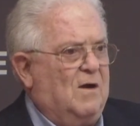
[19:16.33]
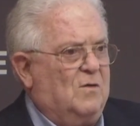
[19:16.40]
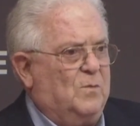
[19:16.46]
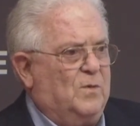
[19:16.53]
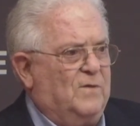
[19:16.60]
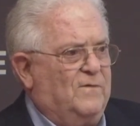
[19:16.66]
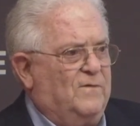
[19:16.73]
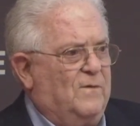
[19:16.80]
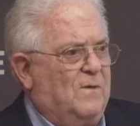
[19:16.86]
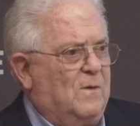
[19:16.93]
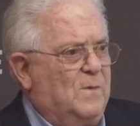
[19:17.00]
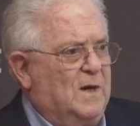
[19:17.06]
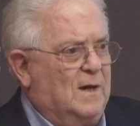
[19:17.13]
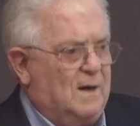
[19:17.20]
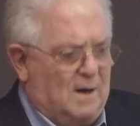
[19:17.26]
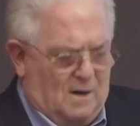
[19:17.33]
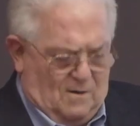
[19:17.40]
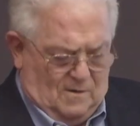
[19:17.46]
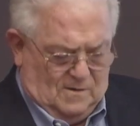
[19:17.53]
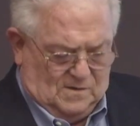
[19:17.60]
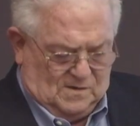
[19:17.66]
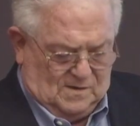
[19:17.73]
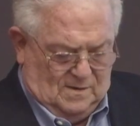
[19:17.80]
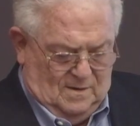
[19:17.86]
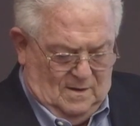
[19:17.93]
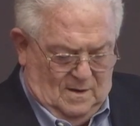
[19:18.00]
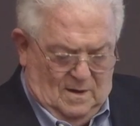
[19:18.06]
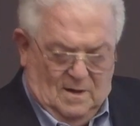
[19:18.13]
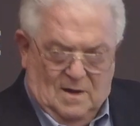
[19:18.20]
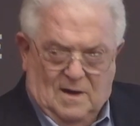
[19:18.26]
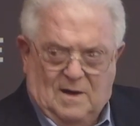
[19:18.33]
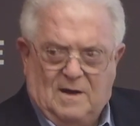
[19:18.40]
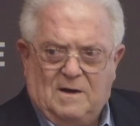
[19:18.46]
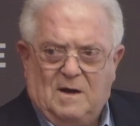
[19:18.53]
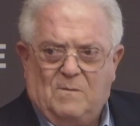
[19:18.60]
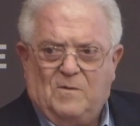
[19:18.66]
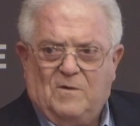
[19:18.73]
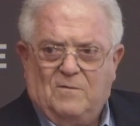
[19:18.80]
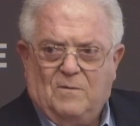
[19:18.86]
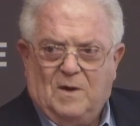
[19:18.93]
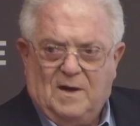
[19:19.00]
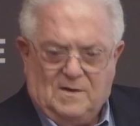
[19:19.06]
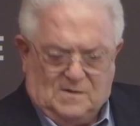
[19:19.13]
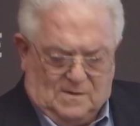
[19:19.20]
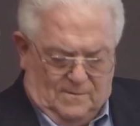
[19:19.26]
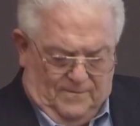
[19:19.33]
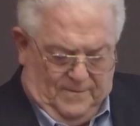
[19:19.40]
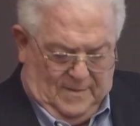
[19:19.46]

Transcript: outperforming ours in a number of ways